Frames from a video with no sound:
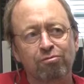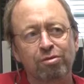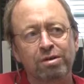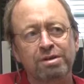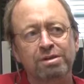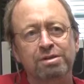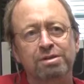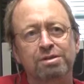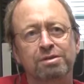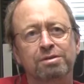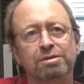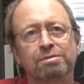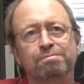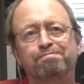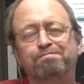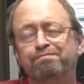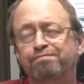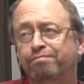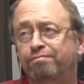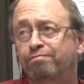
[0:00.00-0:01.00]

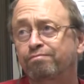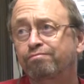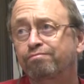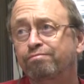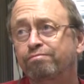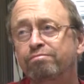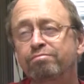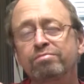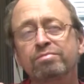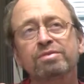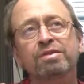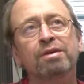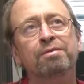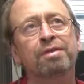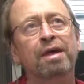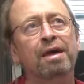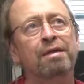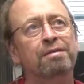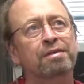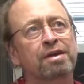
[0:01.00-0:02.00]
reason
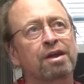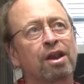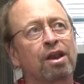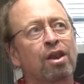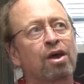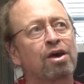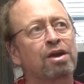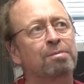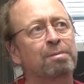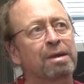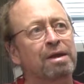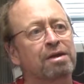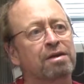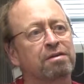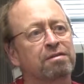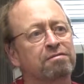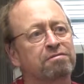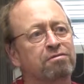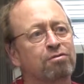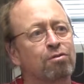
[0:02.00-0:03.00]
that the climate
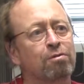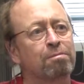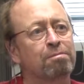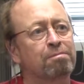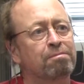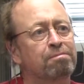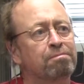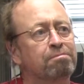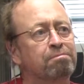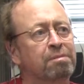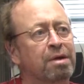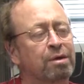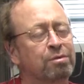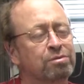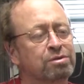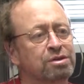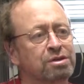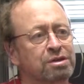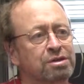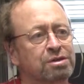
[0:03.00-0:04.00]
can form
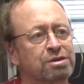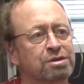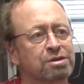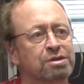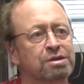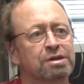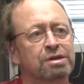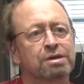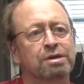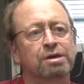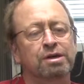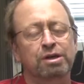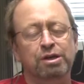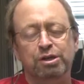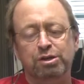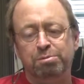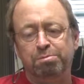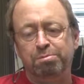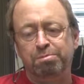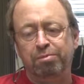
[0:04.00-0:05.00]
mountains
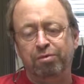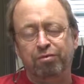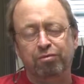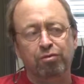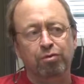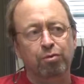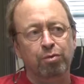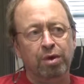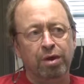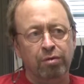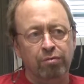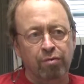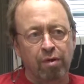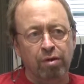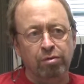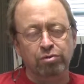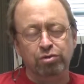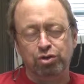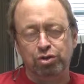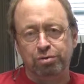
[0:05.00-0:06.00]
is through
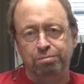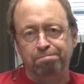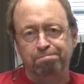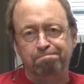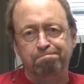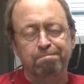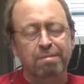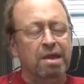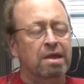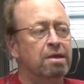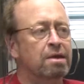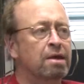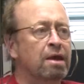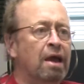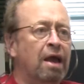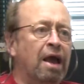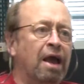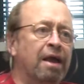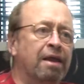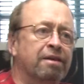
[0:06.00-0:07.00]
erosion
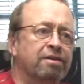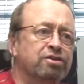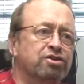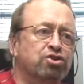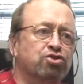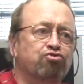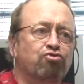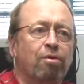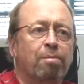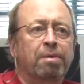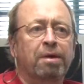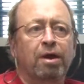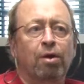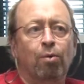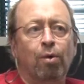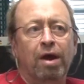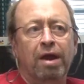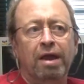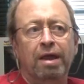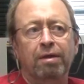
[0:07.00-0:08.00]
and stripping
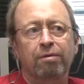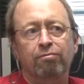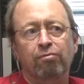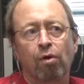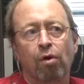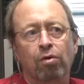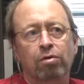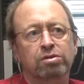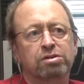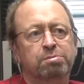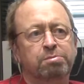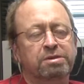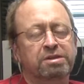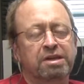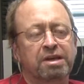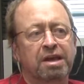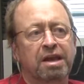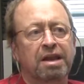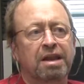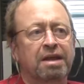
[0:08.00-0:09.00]
away rocks,
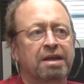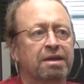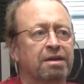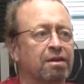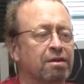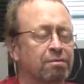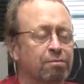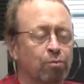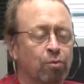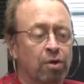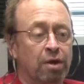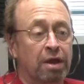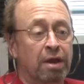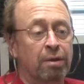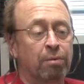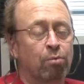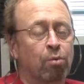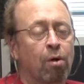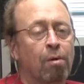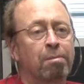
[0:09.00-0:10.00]
particularly
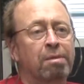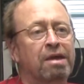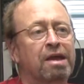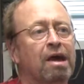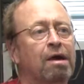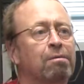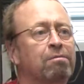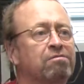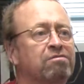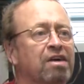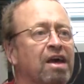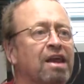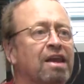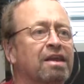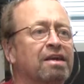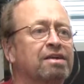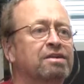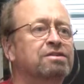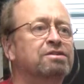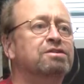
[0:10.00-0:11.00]
in what become
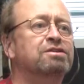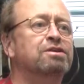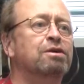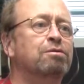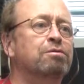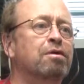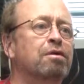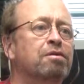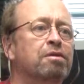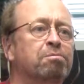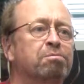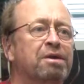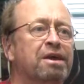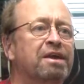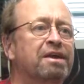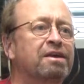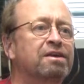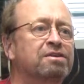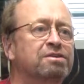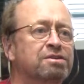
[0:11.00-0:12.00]
valleys, so that the
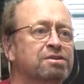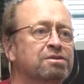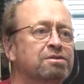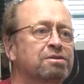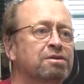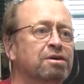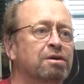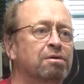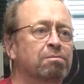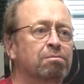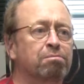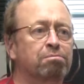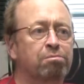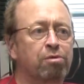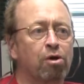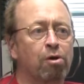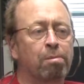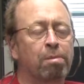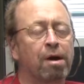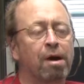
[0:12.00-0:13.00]
peaks can
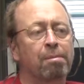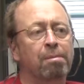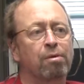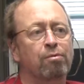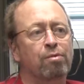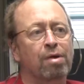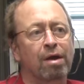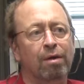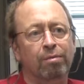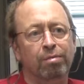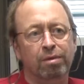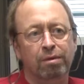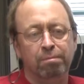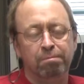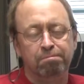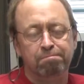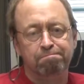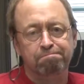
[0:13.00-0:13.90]
pop up around them.